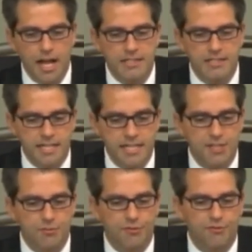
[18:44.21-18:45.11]
and
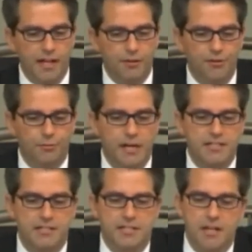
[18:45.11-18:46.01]
cease with veiled
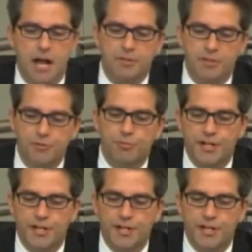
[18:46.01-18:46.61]
threats to stop the new